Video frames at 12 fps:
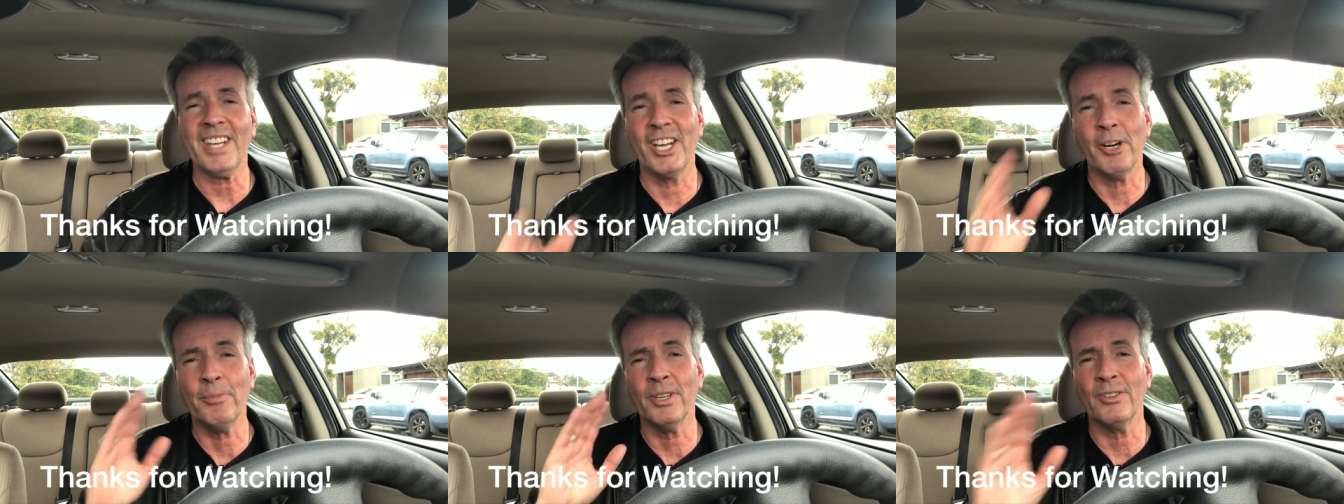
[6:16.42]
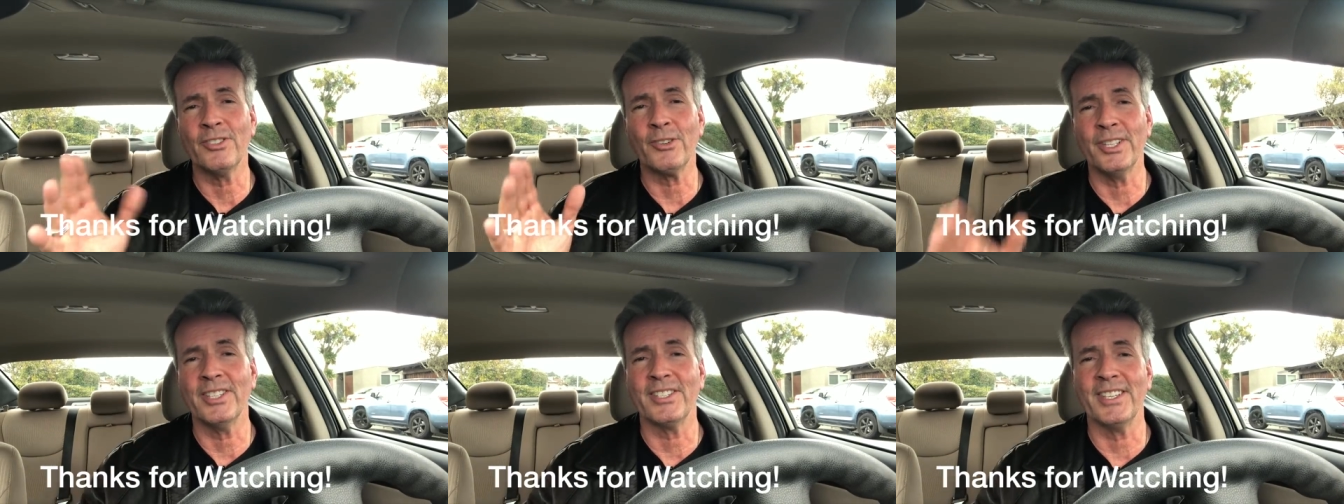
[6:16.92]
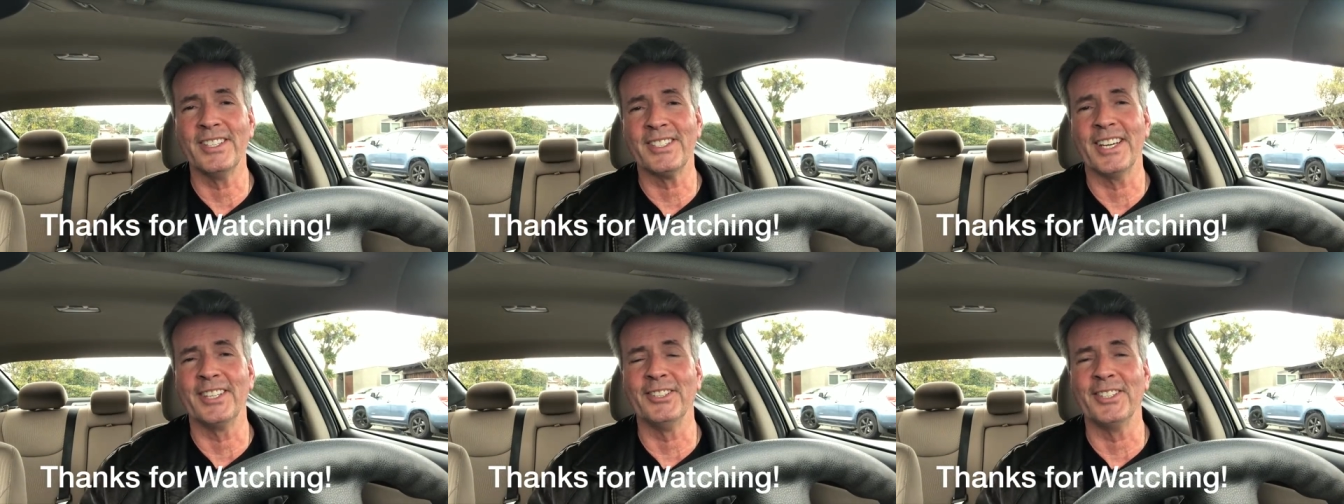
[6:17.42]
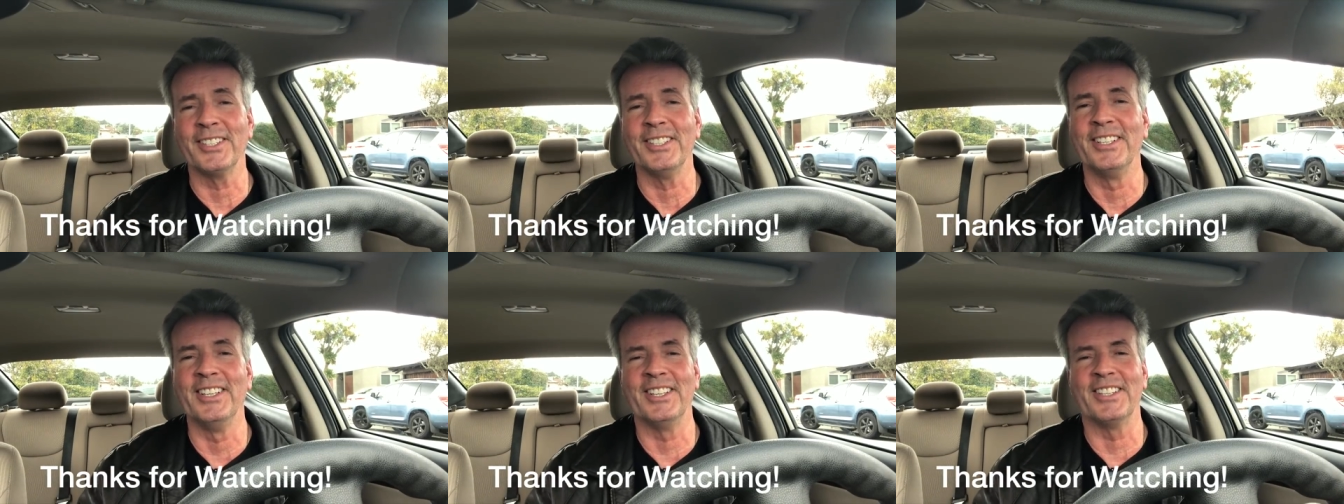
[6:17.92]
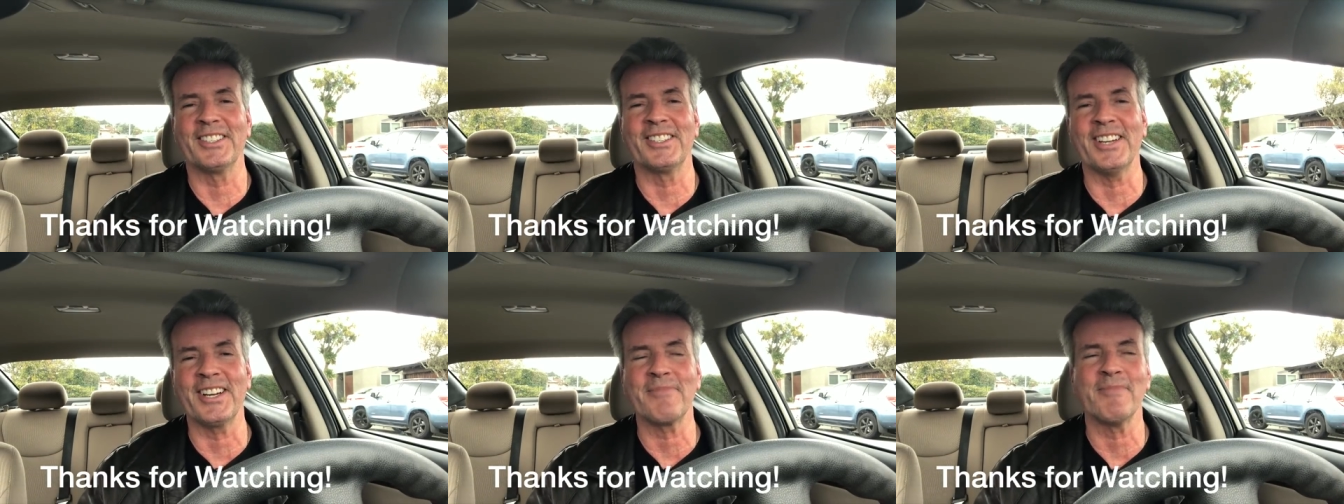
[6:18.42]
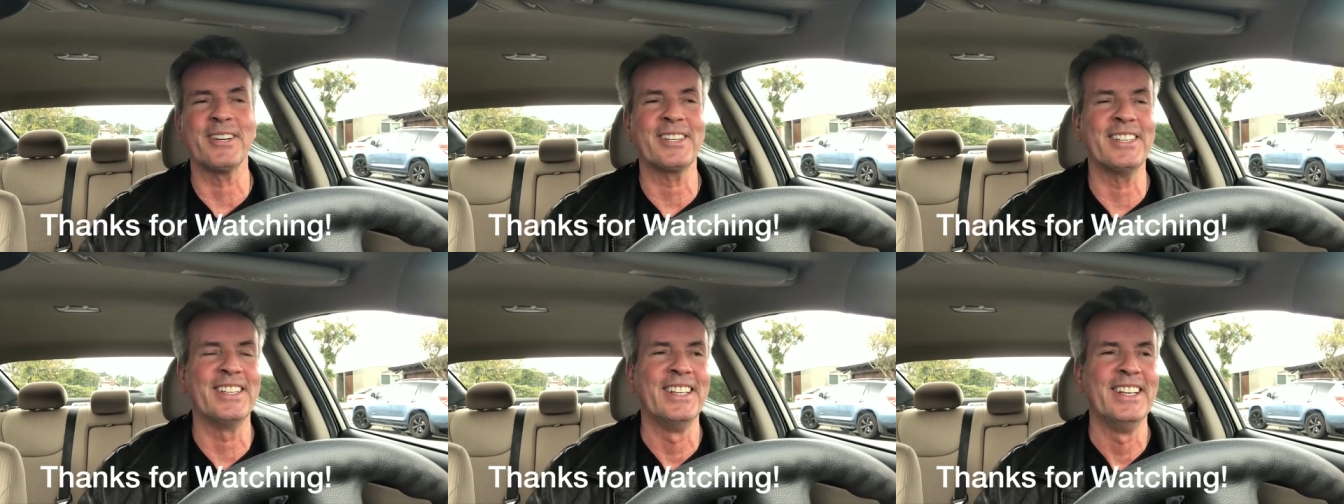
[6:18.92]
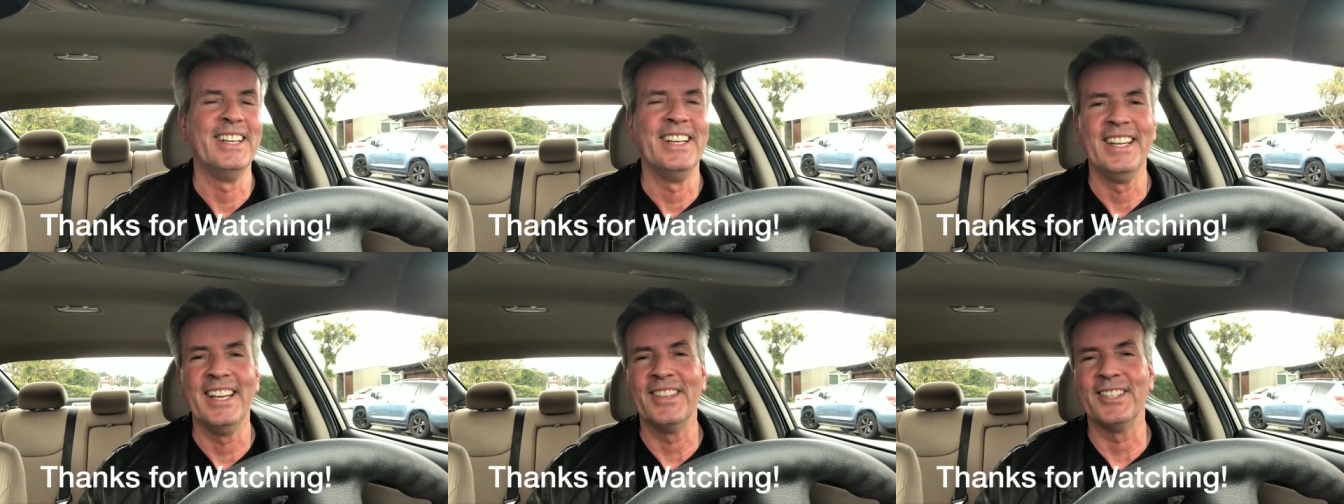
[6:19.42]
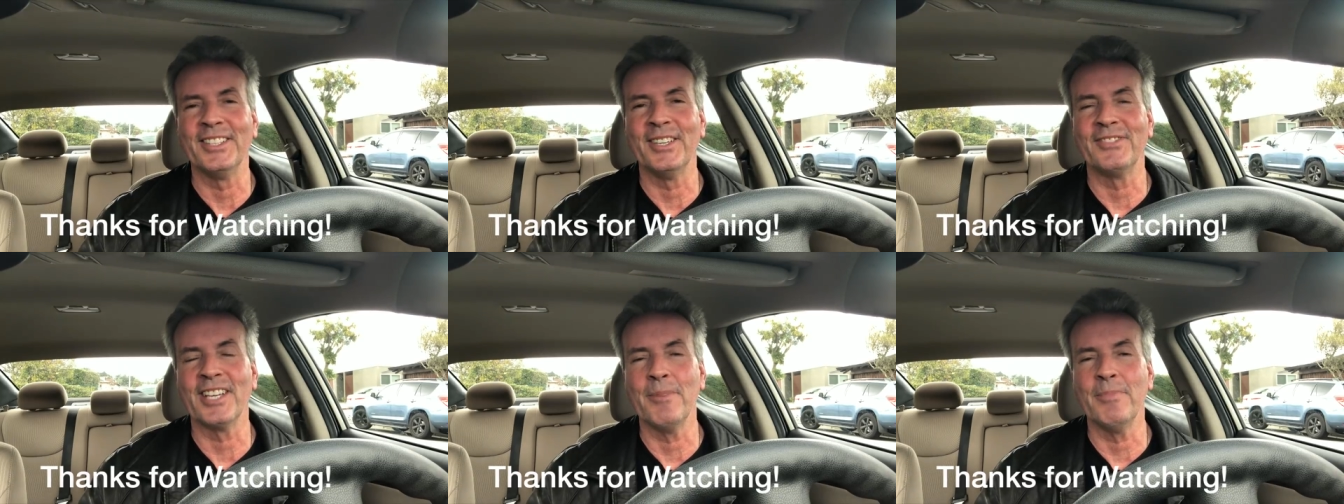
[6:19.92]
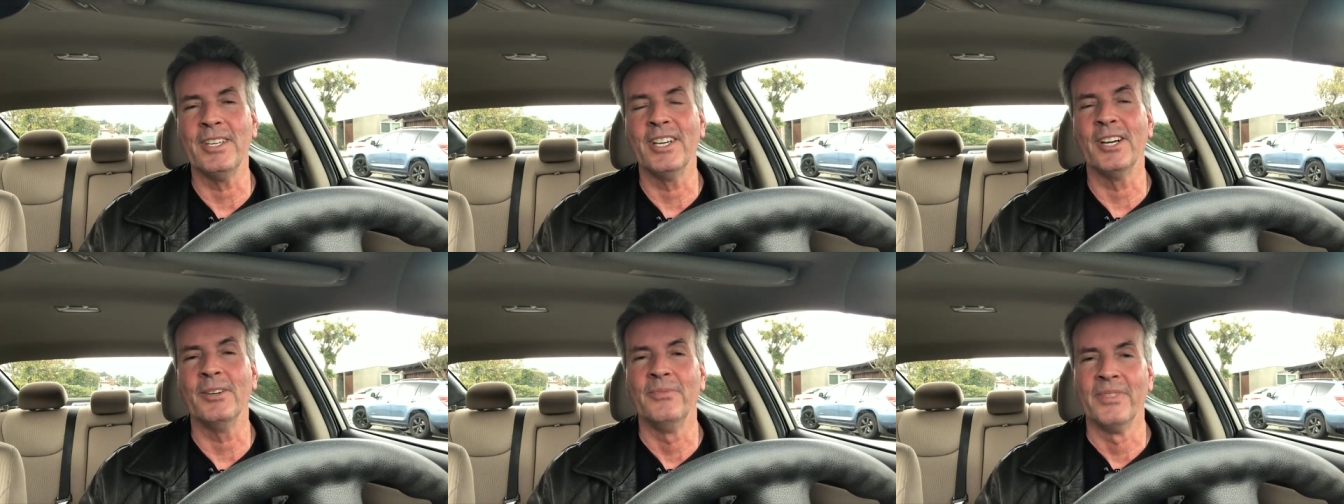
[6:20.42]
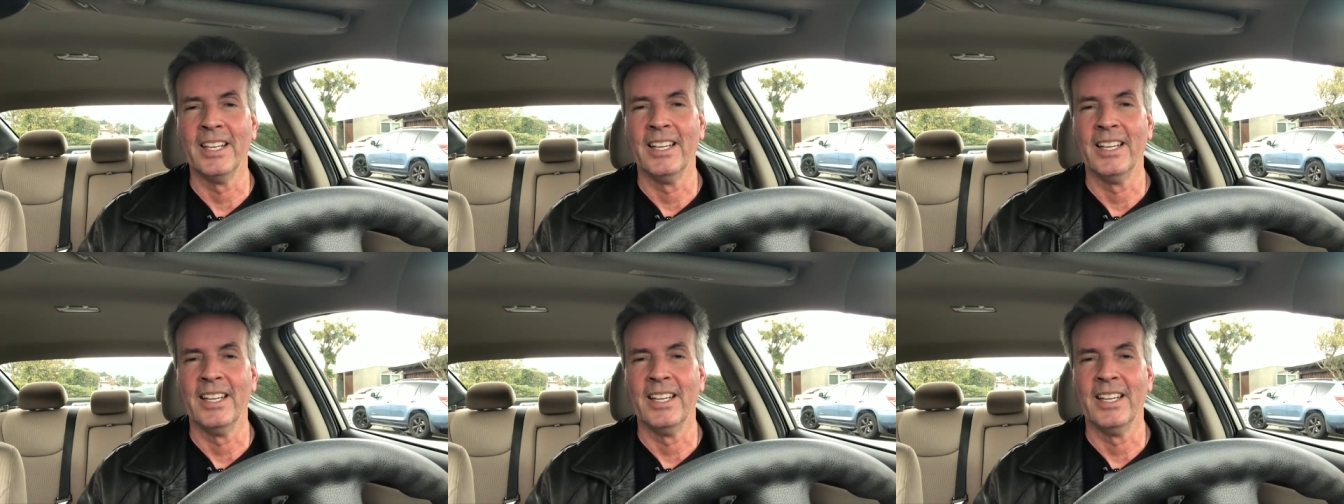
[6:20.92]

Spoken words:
I hope you enjoyed this inside look in the stock market and the Lyft IPO.